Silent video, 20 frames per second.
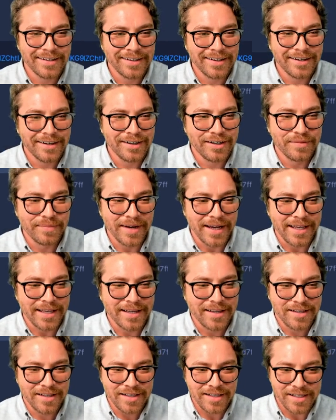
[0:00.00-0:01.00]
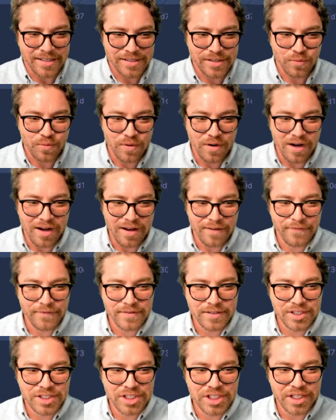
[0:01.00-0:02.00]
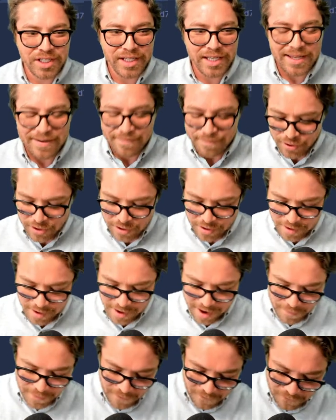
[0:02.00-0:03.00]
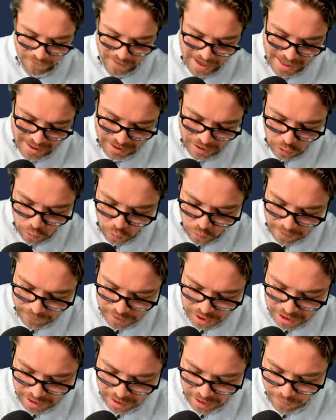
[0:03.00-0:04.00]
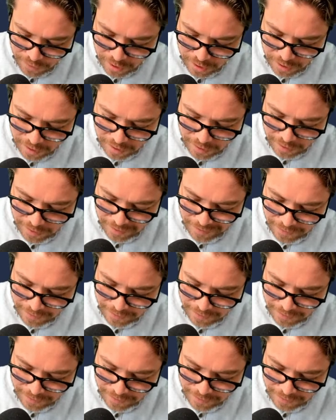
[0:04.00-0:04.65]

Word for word: Oh my goodness, Rough Chili Bird. I'm gonna find you, Rough Chili Bird.